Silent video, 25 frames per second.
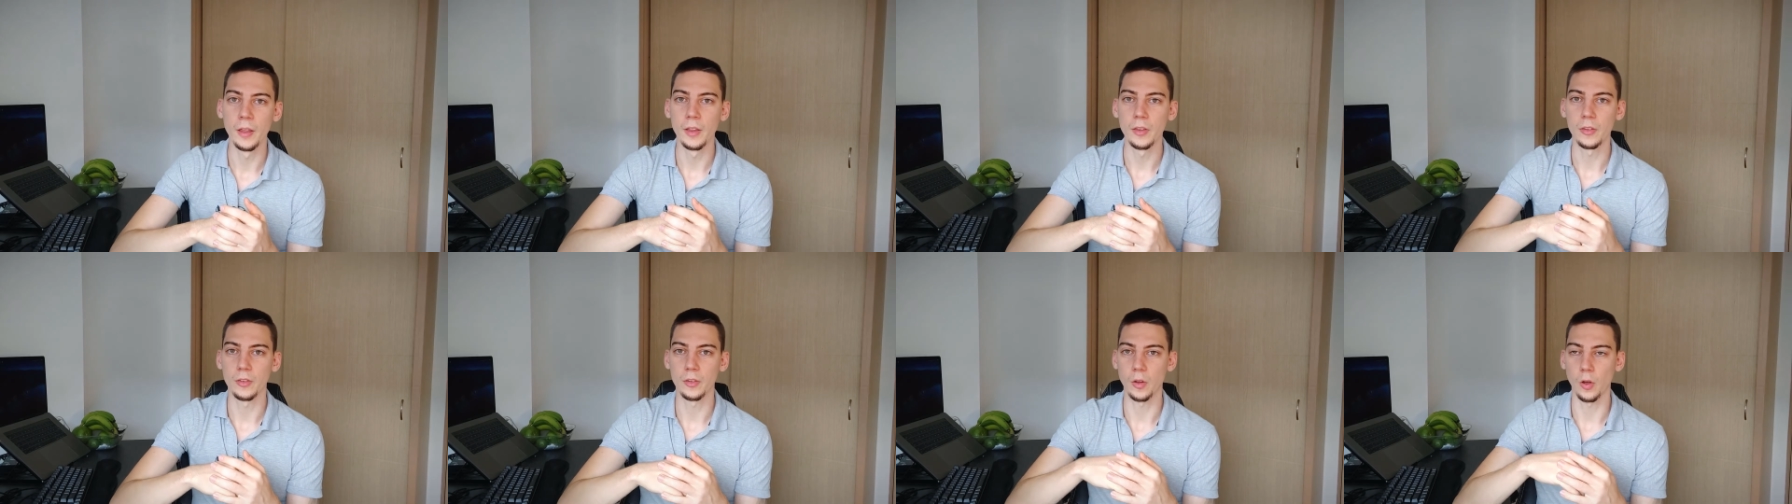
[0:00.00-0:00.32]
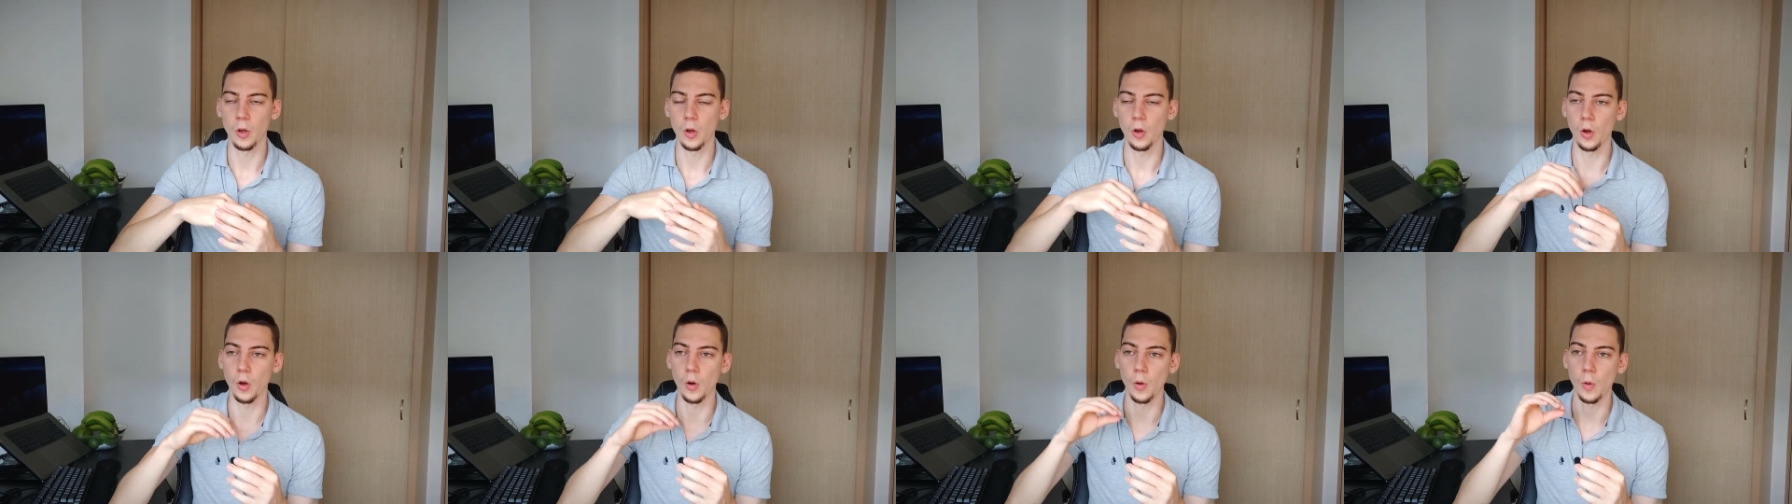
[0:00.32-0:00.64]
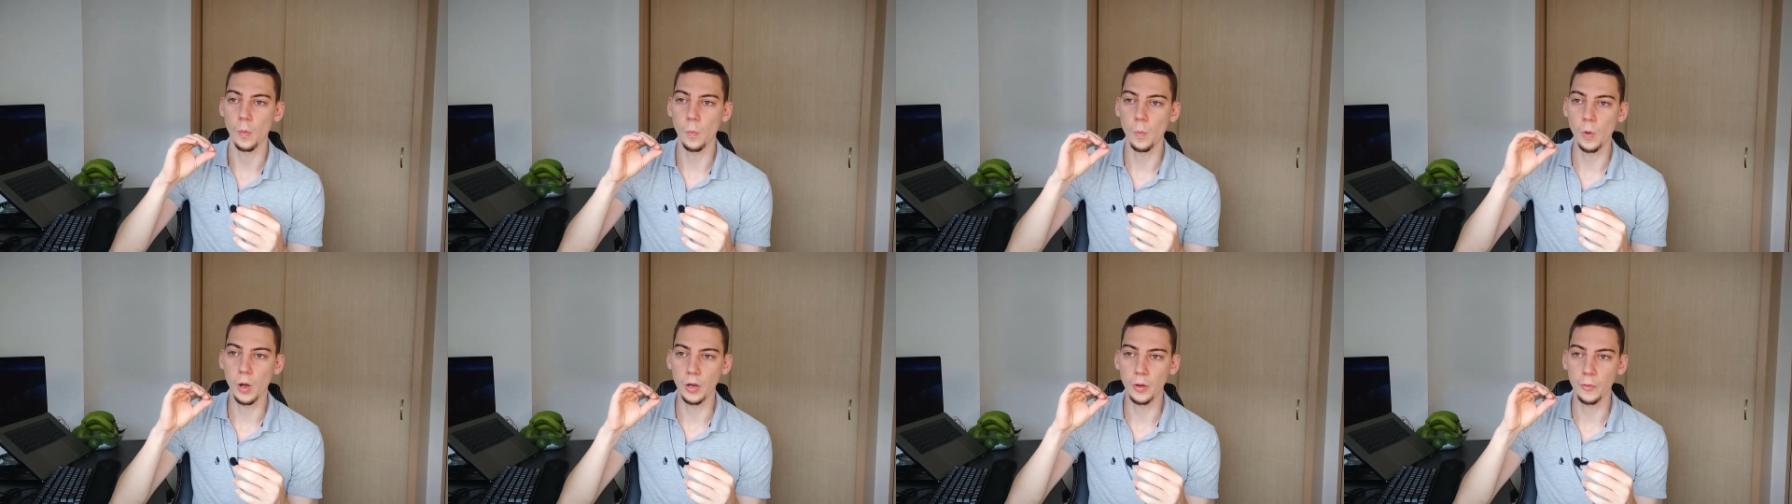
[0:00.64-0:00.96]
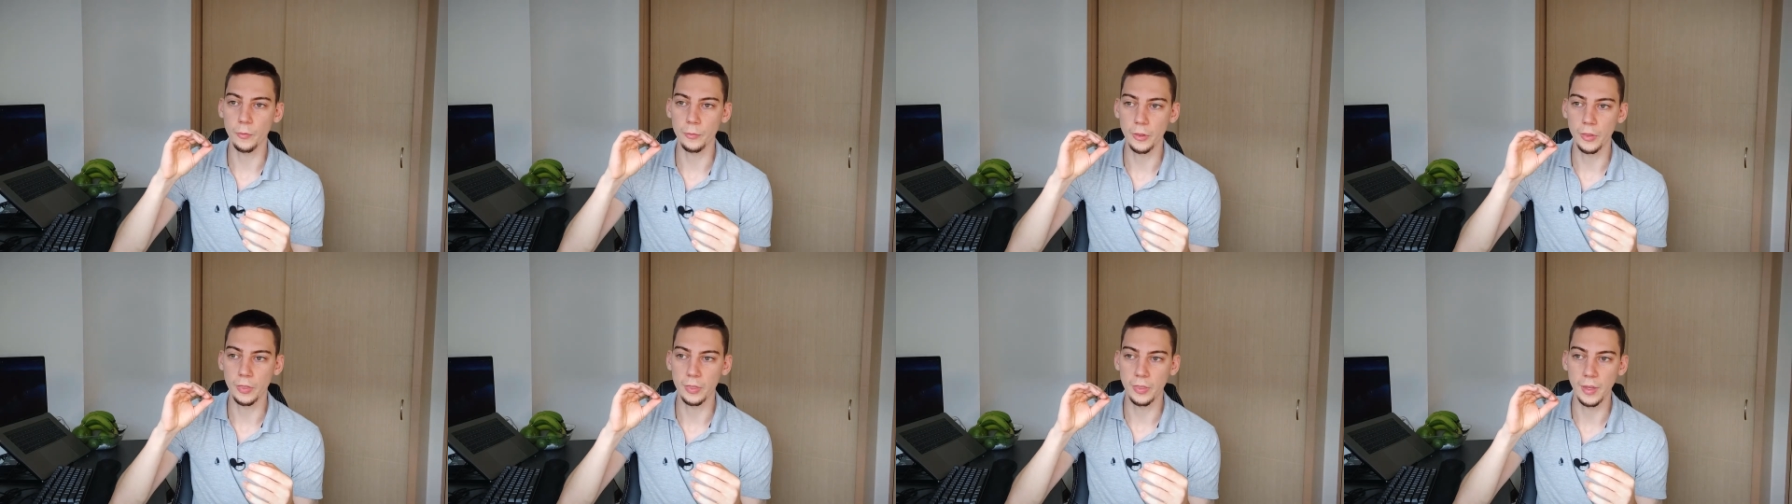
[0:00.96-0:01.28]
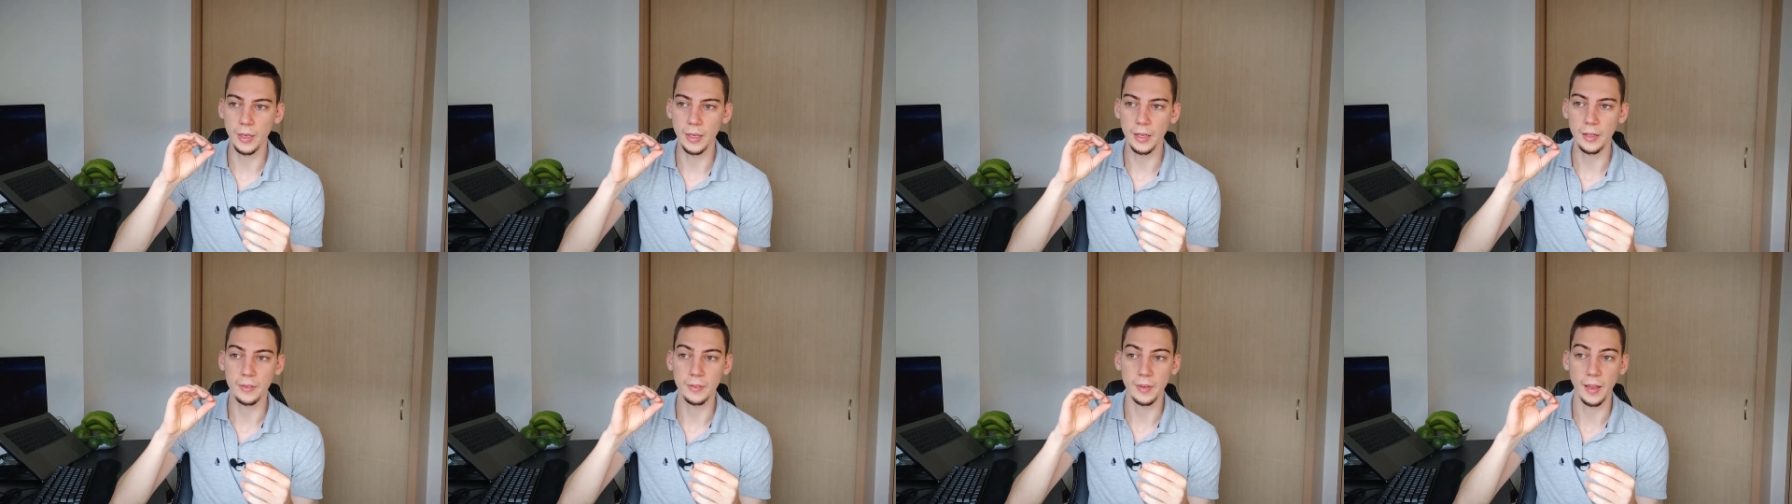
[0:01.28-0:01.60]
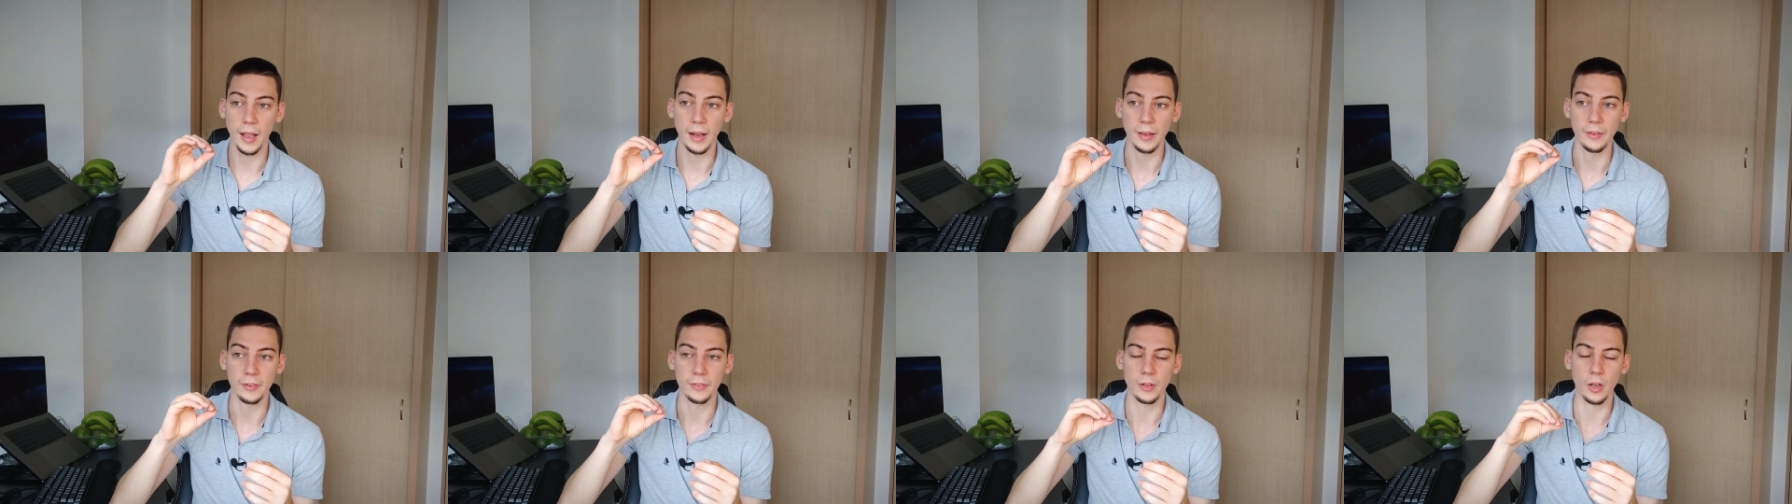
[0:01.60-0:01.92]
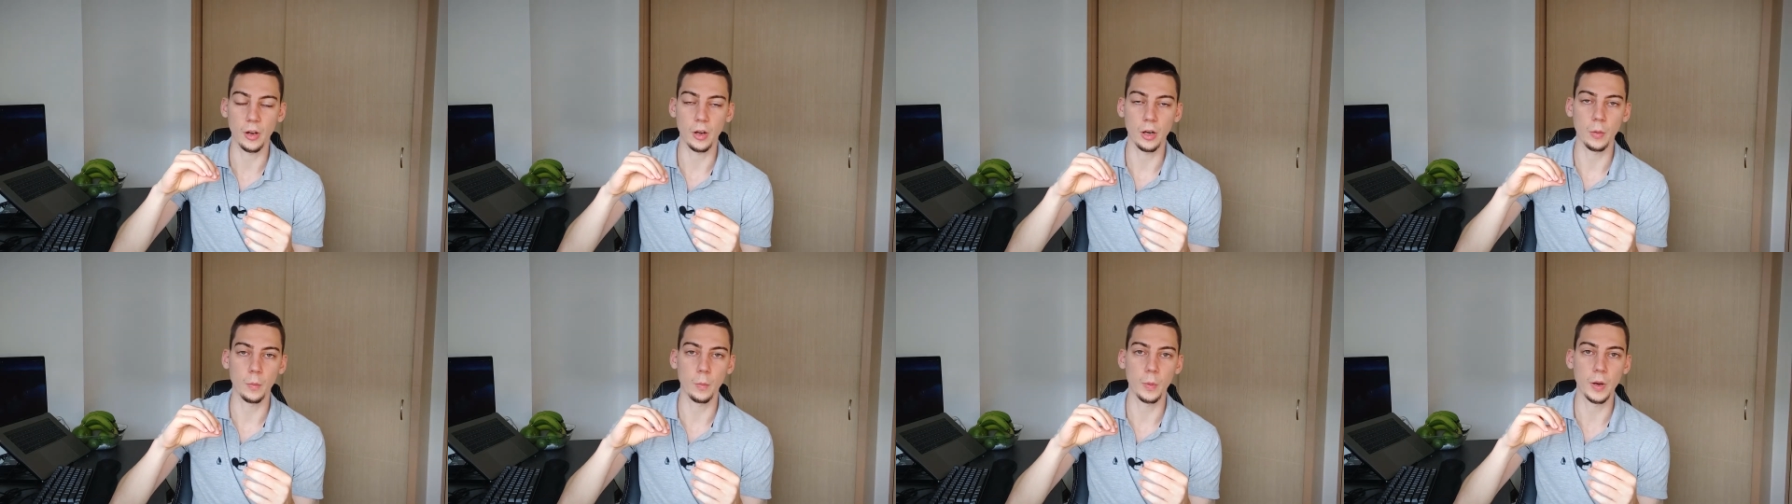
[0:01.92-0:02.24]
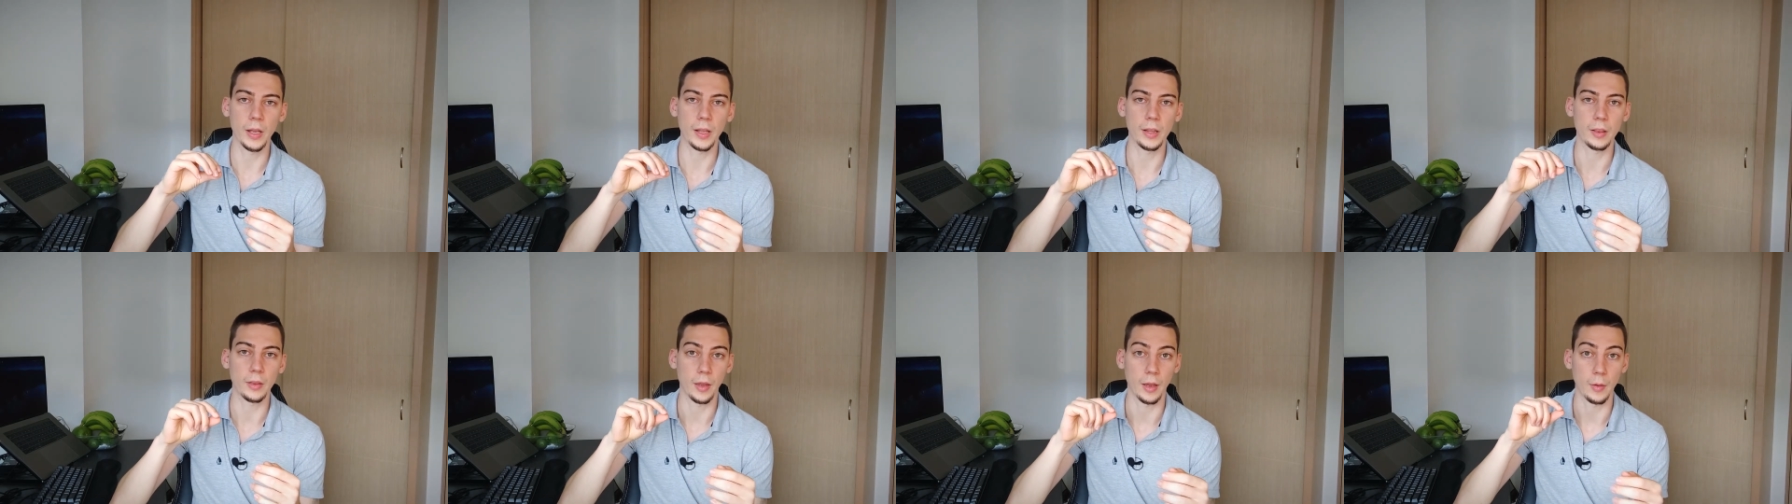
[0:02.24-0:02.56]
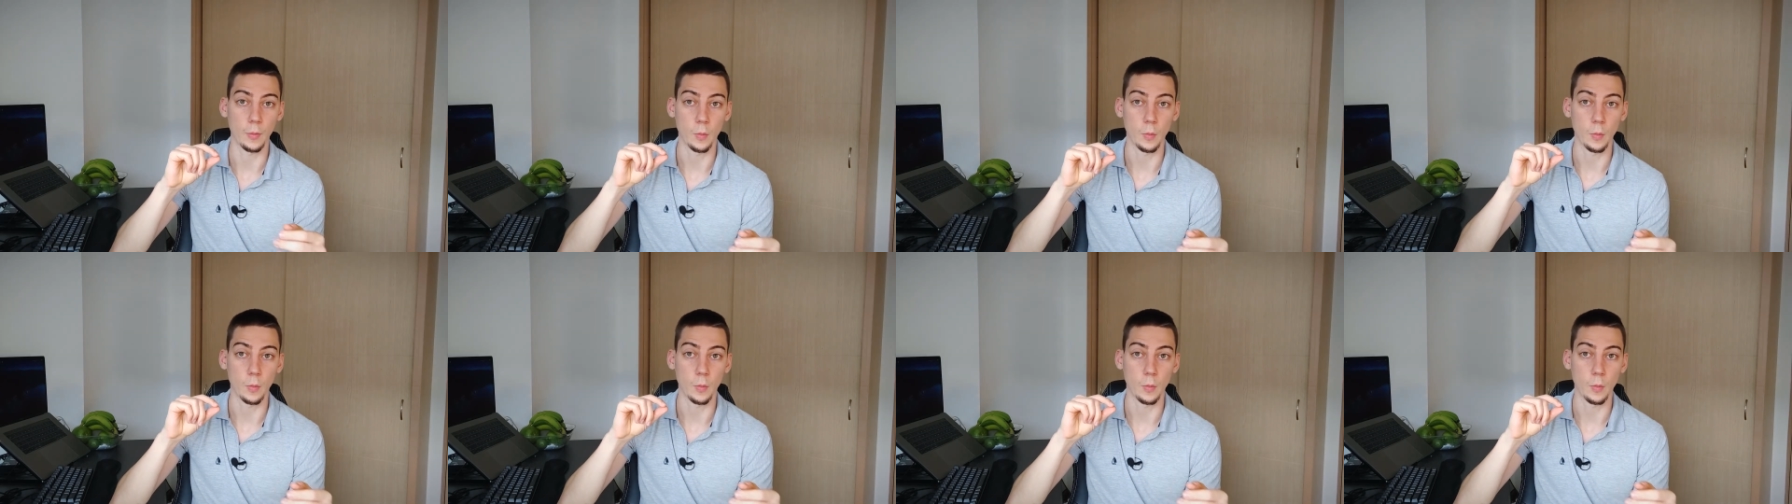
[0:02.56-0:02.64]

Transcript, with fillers: So one of the things I started with,